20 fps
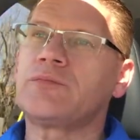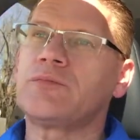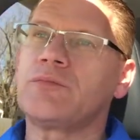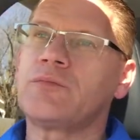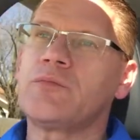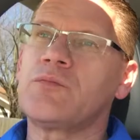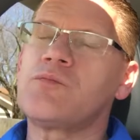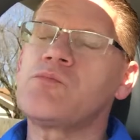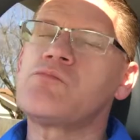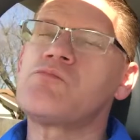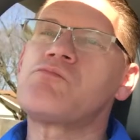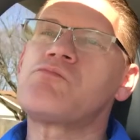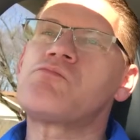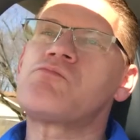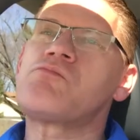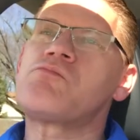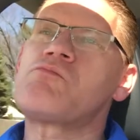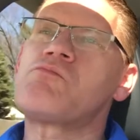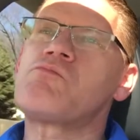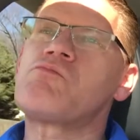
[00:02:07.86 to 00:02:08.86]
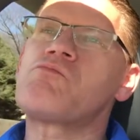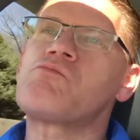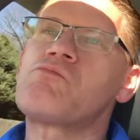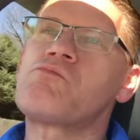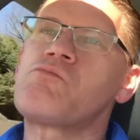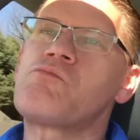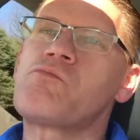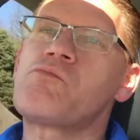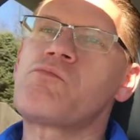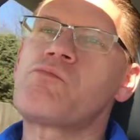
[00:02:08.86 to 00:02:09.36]

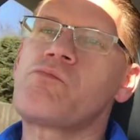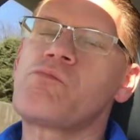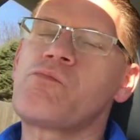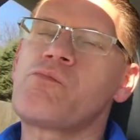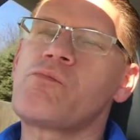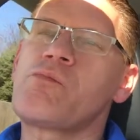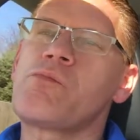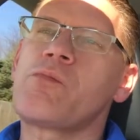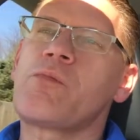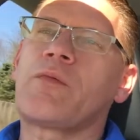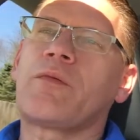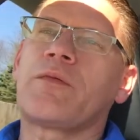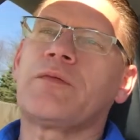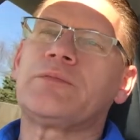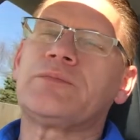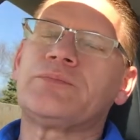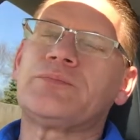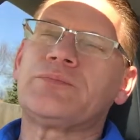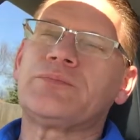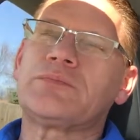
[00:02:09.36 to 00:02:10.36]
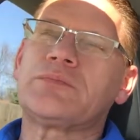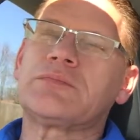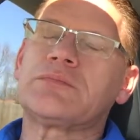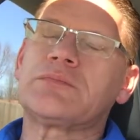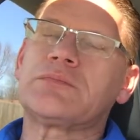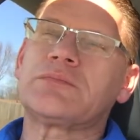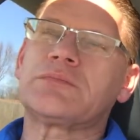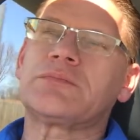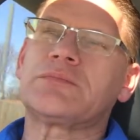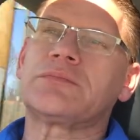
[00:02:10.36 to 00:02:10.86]

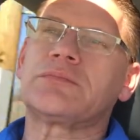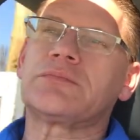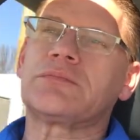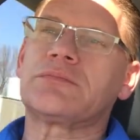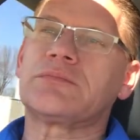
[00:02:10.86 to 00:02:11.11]
This person isn't speaking.